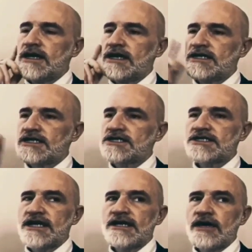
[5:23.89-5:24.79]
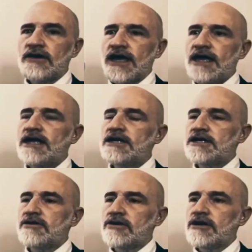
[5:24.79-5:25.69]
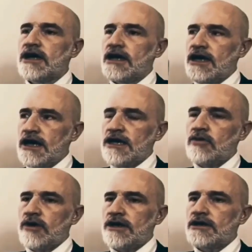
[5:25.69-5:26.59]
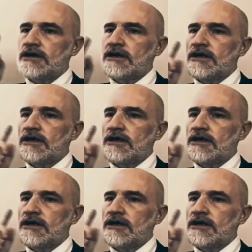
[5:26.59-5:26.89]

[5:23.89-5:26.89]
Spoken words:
and it doesn't stand out any clearer anywhere